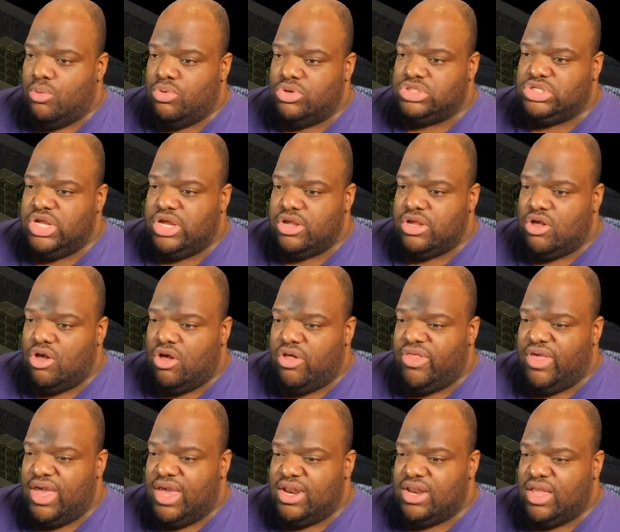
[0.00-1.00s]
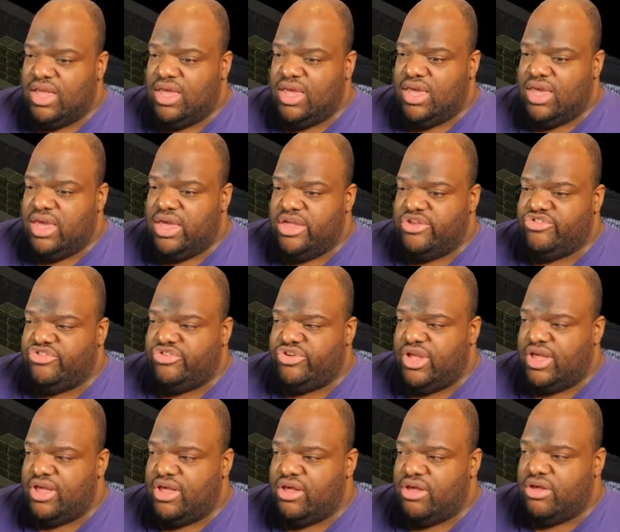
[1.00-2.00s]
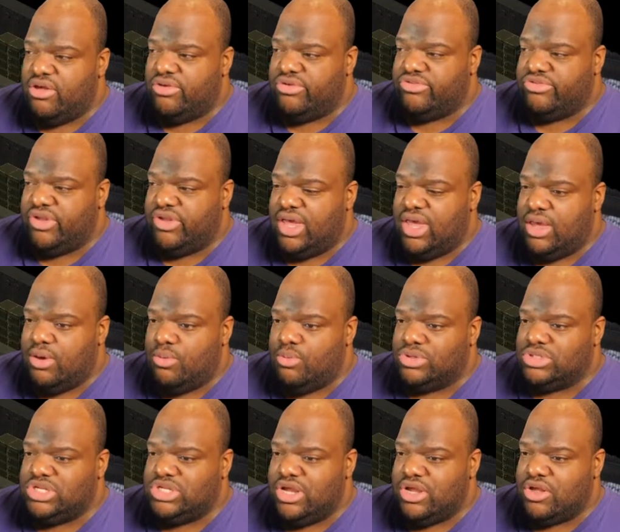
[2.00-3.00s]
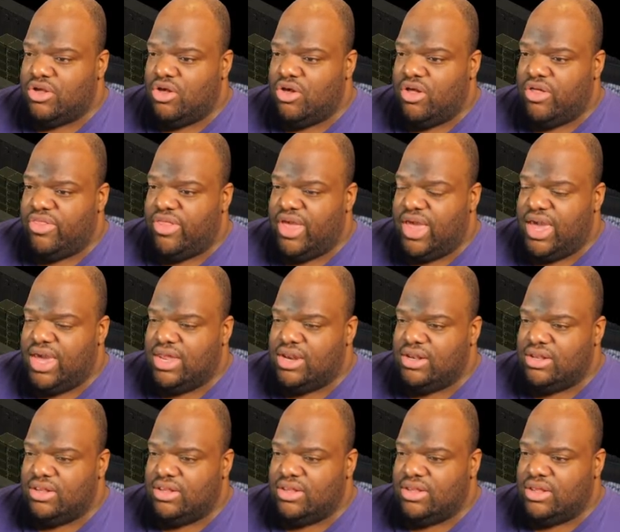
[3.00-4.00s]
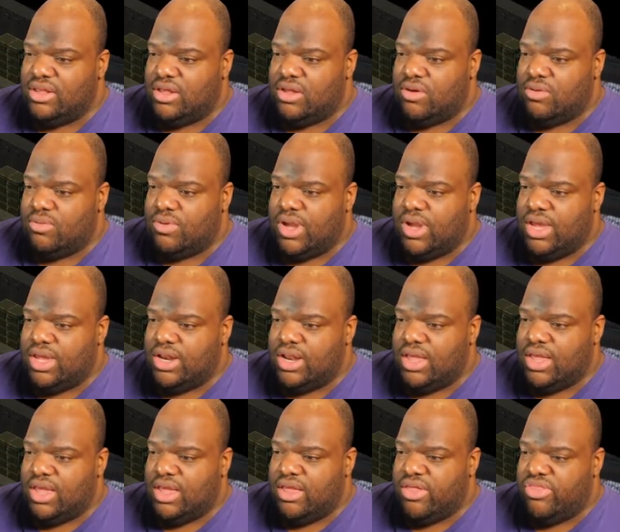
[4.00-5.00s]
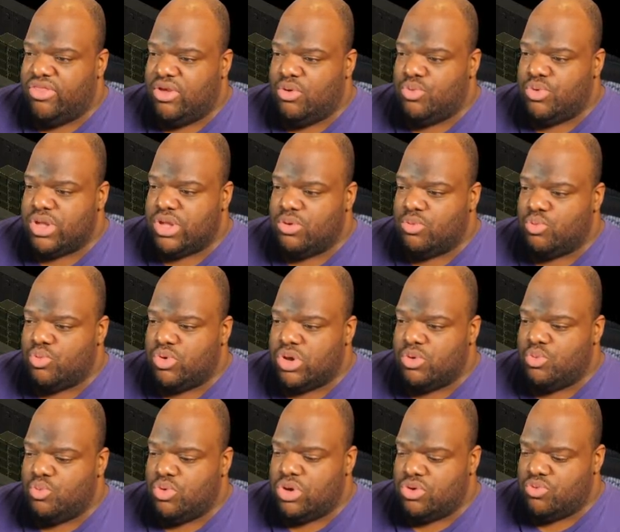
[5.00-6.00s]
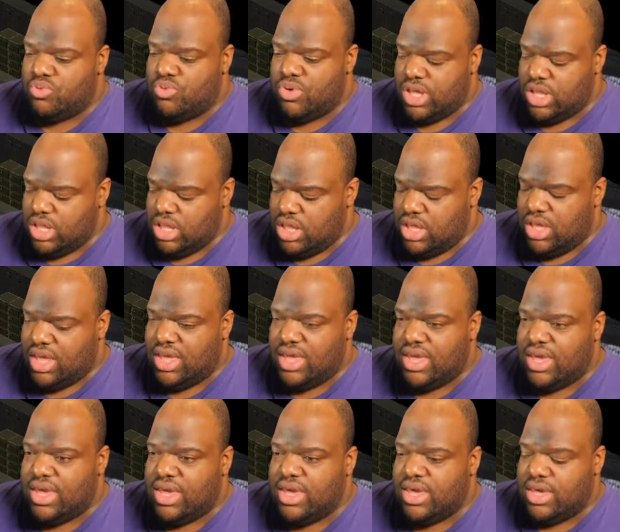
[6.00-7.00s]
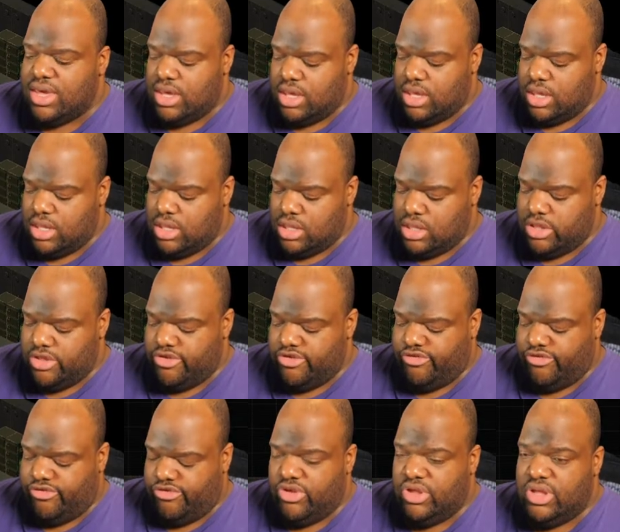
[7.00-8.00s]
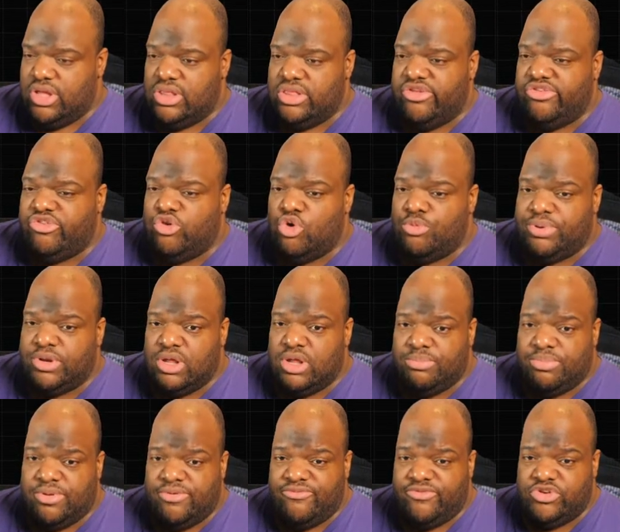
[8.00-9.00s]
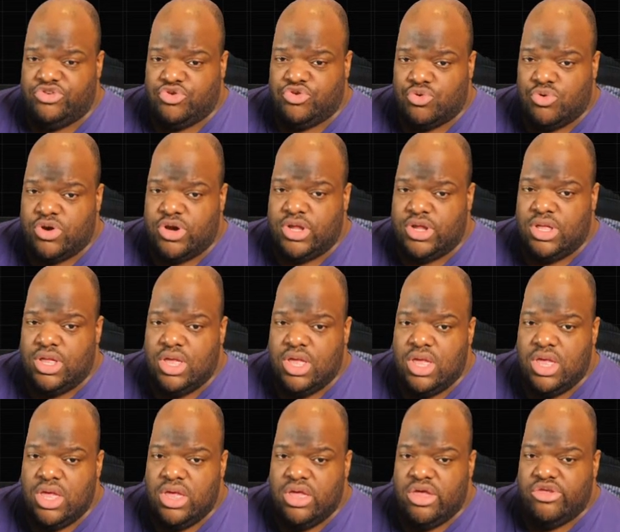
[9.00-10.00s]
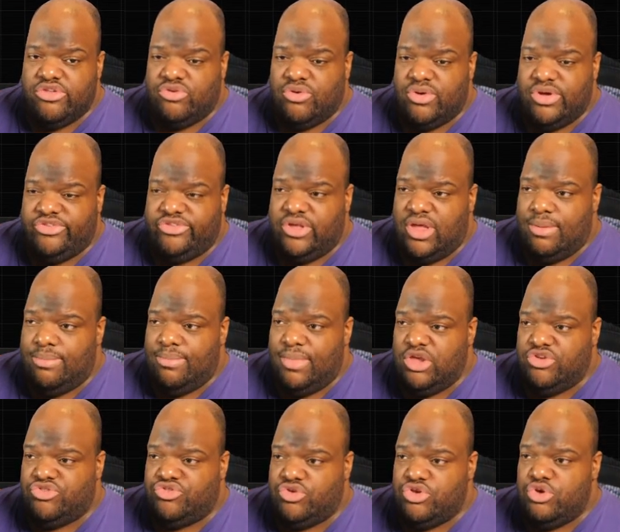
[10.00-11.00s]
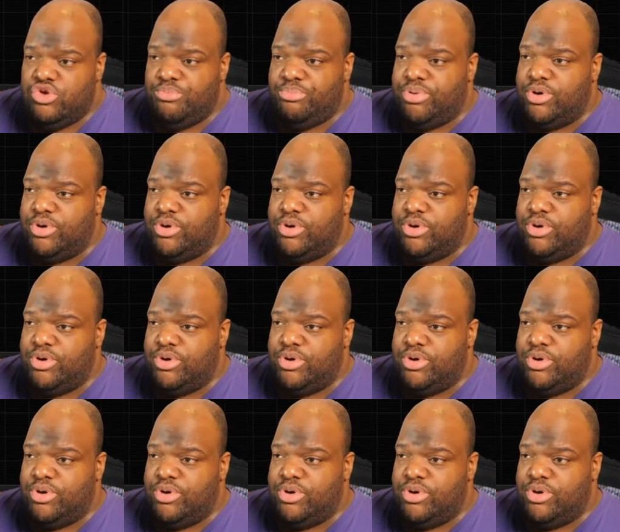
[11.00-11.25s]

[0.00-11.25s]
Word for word: we'll take all that, and shells, and we'll take all that. All right, and then we can ring when ready, and let's see, let's open up inventory. So he said, make sure you